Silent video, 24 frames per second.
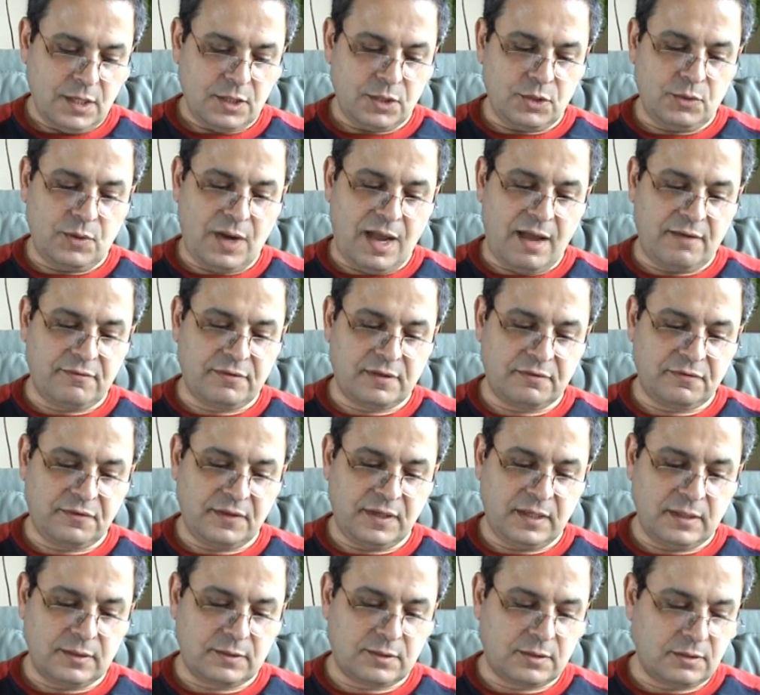You have
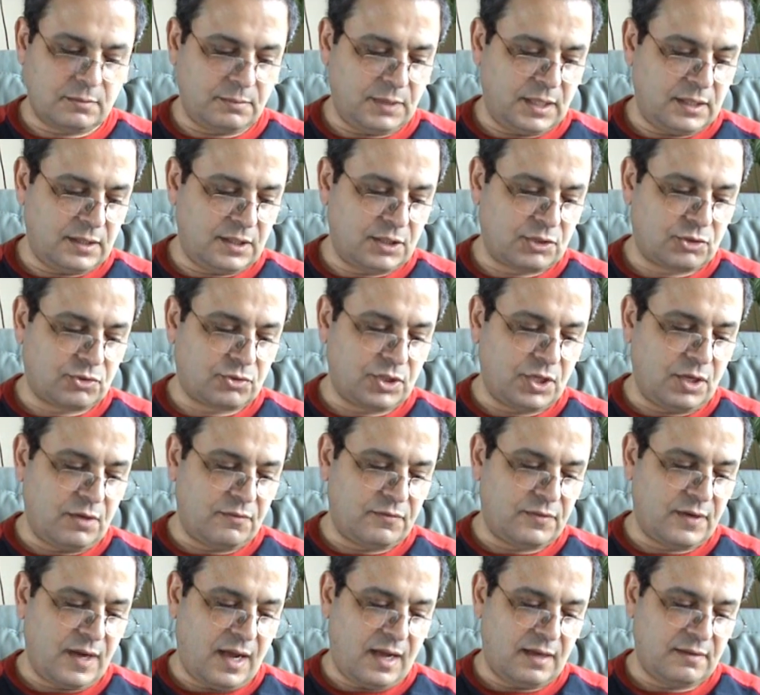revealed to me the tree
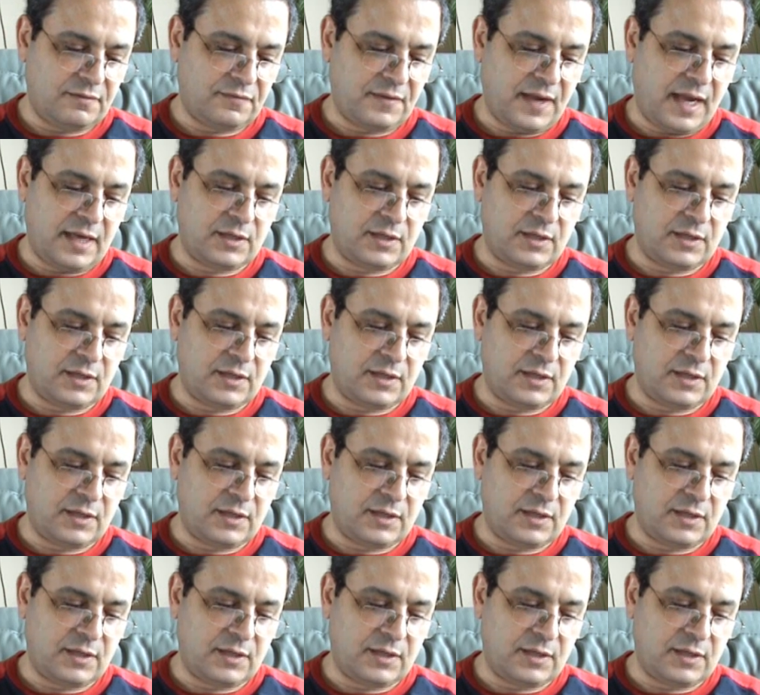of life